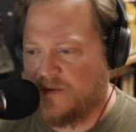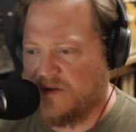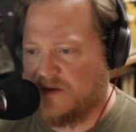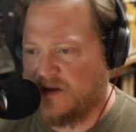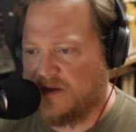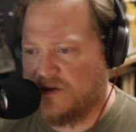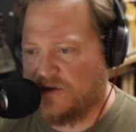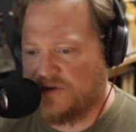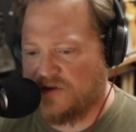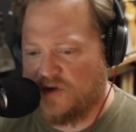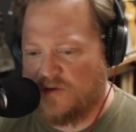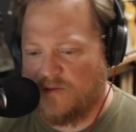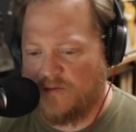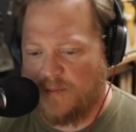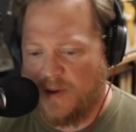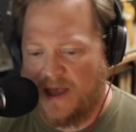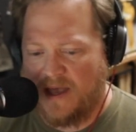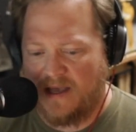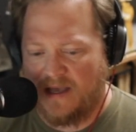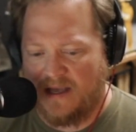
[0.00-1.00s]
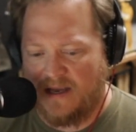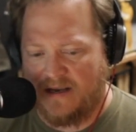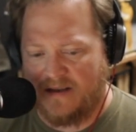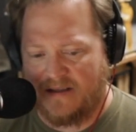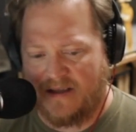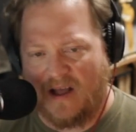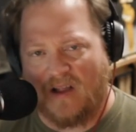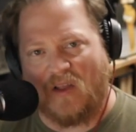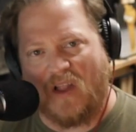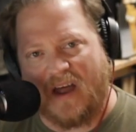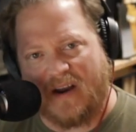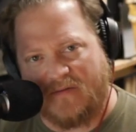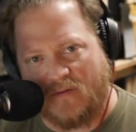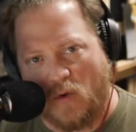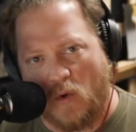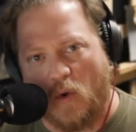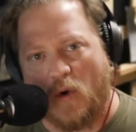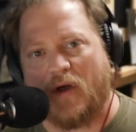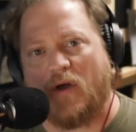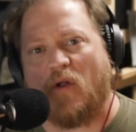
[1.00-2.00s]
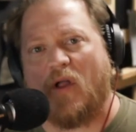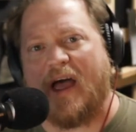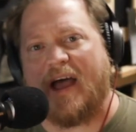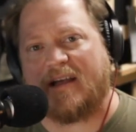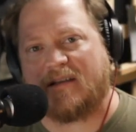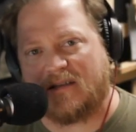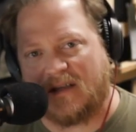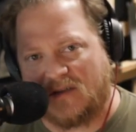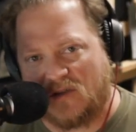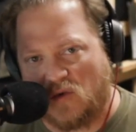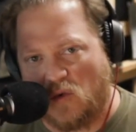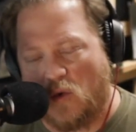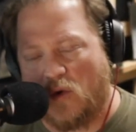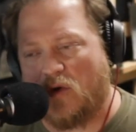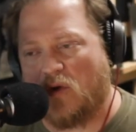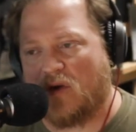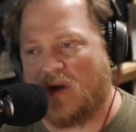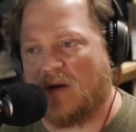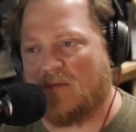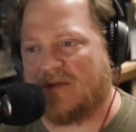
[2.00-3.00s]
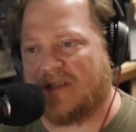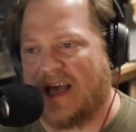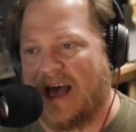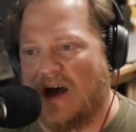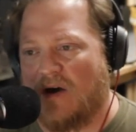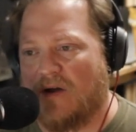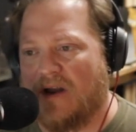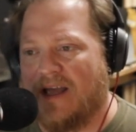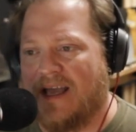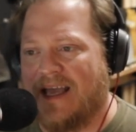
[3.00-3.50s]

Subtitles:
your tube of paint and a lot of excess oil comes out,